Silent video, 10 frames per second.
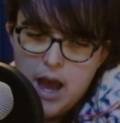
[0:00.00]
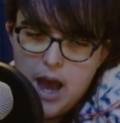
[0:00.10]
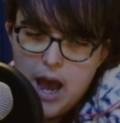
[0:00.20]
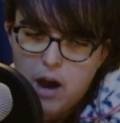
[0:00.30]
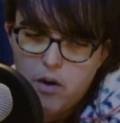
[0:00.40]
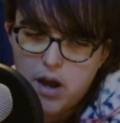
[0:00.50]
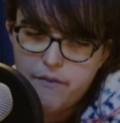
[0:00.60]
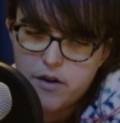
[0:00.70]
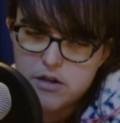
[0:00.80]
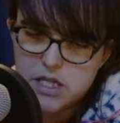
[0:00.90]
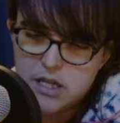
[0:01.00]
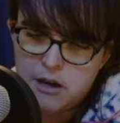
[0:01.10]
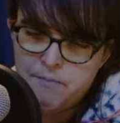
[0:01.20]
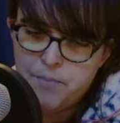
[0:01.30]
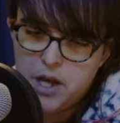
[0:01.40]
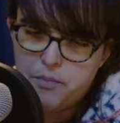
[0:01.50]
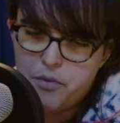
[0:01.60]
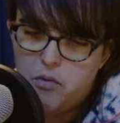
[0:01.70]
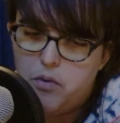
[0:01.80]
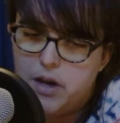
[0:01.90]
However, some
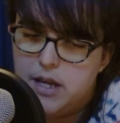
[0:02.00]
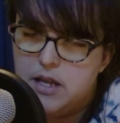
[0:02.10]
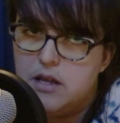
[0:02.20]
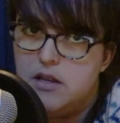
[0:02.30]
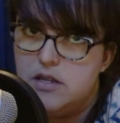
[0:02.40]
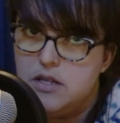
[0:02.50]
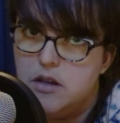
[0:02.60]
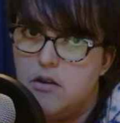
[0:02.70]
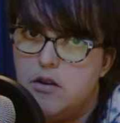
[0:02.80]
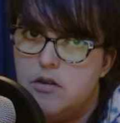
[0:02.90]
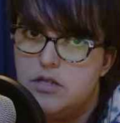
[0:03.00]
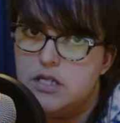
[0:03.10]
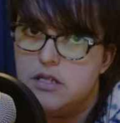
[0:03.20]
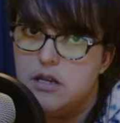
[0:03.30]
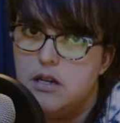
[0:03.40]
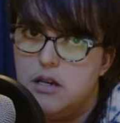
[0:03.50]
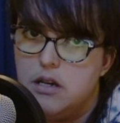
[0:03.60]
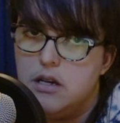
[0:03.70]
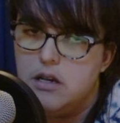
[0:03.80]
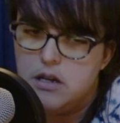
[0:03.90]
people with Sotos
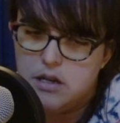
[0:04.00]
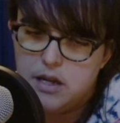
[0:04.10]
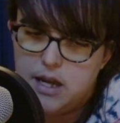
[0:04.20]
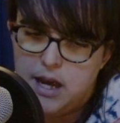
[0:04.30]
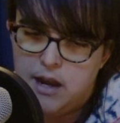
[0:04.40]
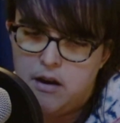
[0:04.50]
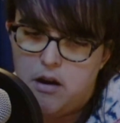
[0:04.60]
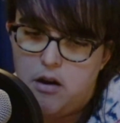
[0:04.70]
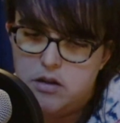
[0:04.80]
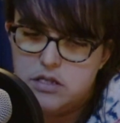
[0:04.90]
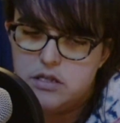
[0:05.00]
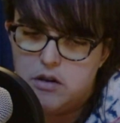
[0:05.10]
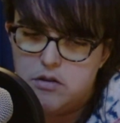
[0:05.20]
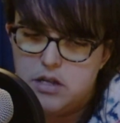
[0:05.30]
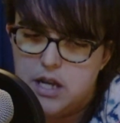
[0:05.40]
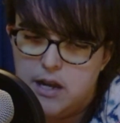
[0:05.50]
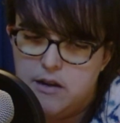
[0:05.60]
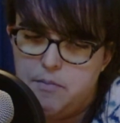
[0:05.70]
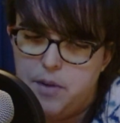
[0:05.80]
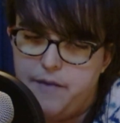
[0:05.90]
can also tend
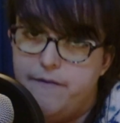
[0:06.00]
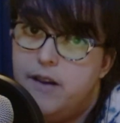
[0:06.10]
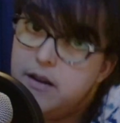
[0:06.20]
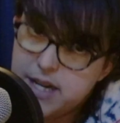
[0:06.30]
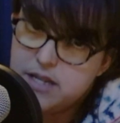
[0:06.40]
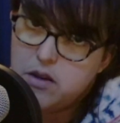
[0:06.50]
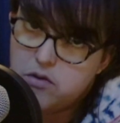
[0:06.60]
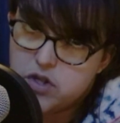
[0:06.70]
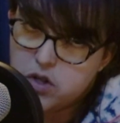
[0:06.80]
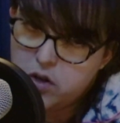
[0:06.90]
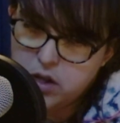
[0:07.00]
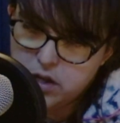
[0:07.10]
to be very social.